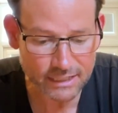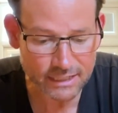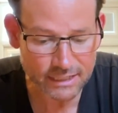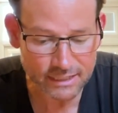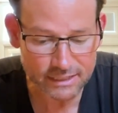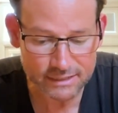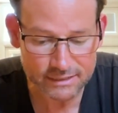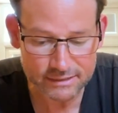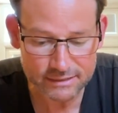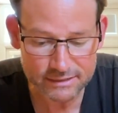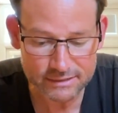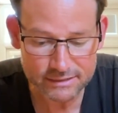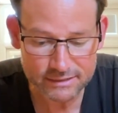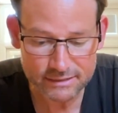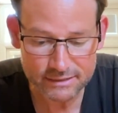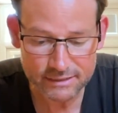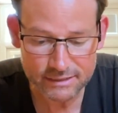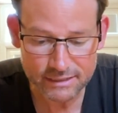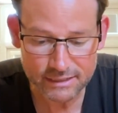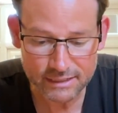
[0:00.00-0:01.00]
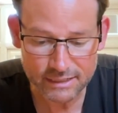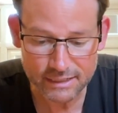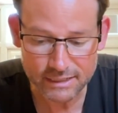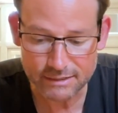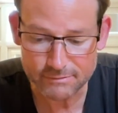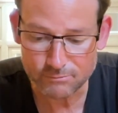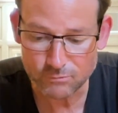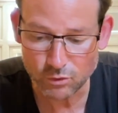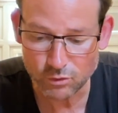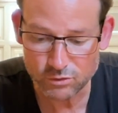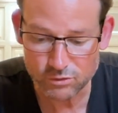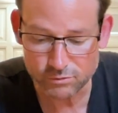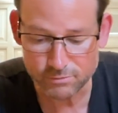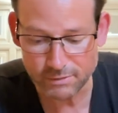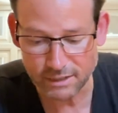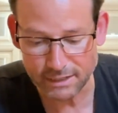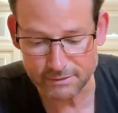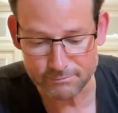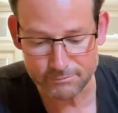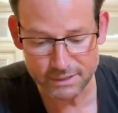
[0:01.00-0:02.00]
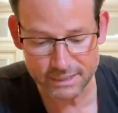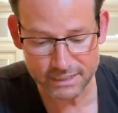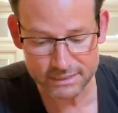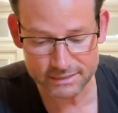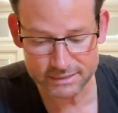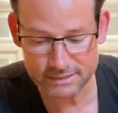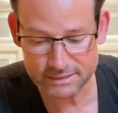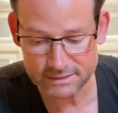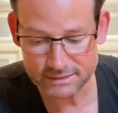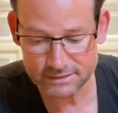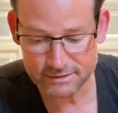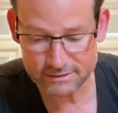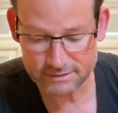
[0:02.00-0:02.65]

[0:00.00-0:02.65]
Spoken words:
and mokume mix.